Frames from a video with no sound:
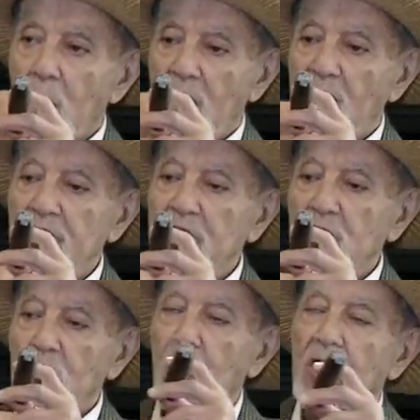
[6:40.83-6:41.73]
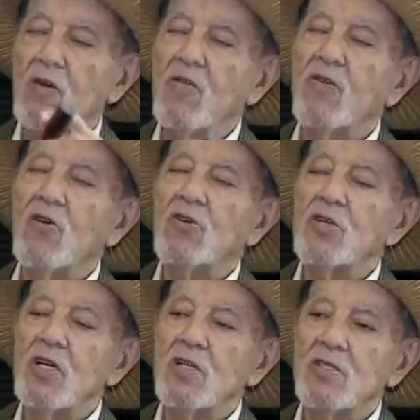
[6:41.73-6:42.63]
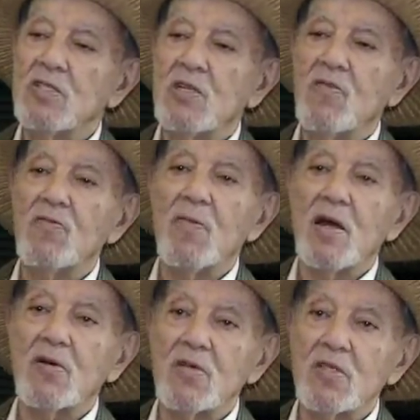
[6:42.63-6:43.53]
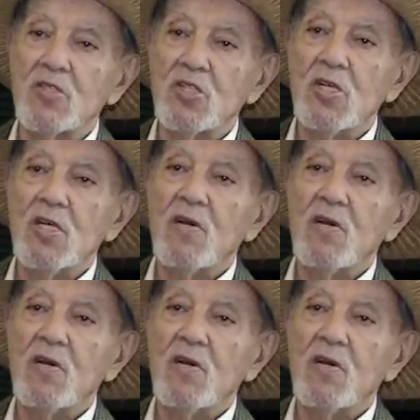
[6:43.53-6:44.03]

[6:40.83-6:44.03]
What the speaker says: After 24 years of marriage,